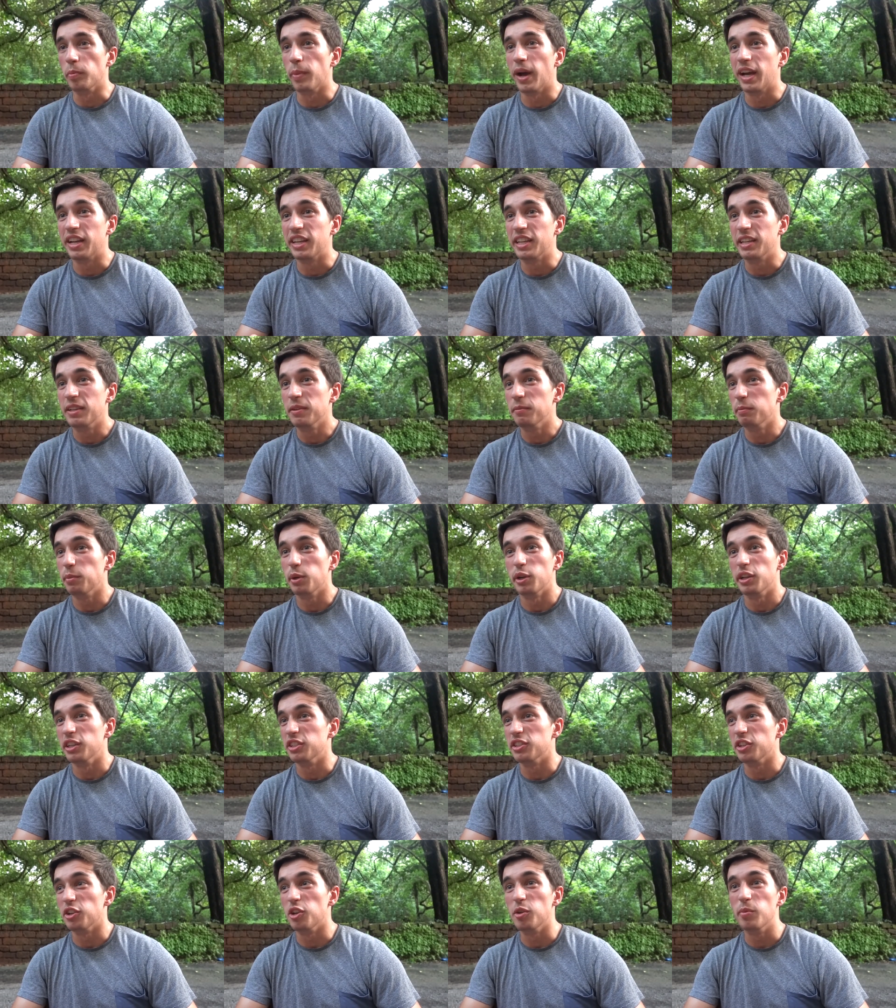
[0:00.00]
Kabaddi, put it
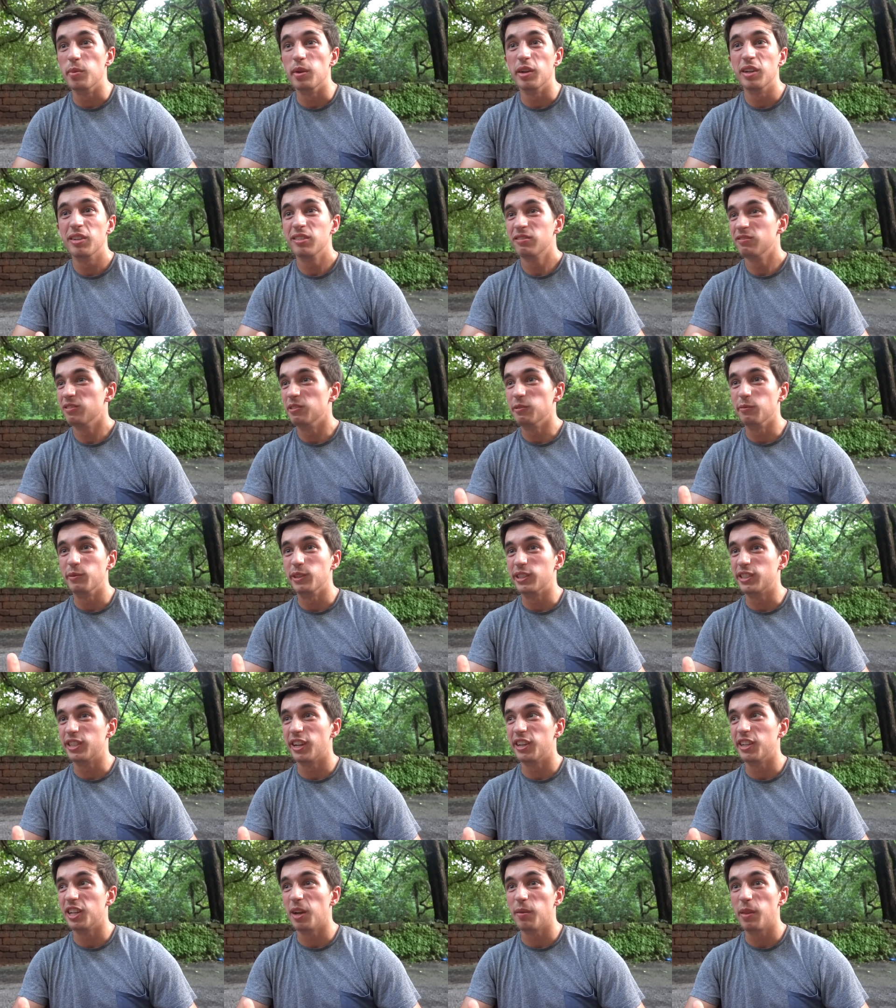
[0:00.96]
into Uber, and we
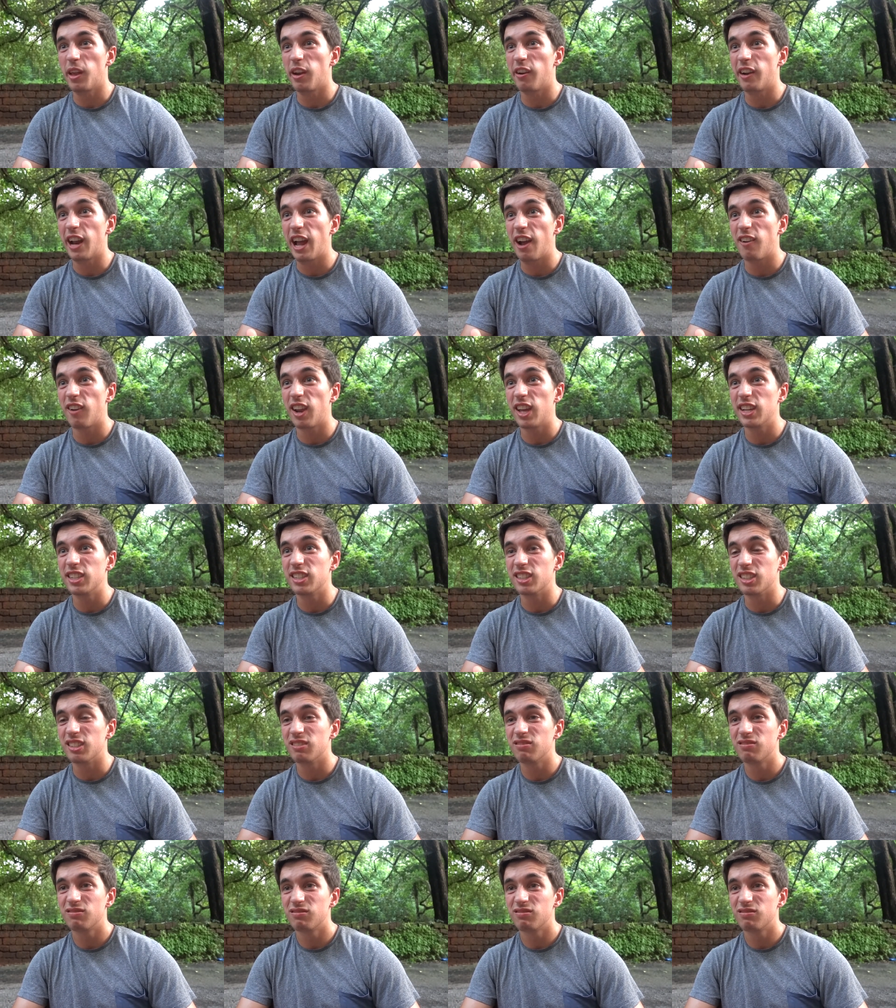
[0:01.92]
turned up there an hour later.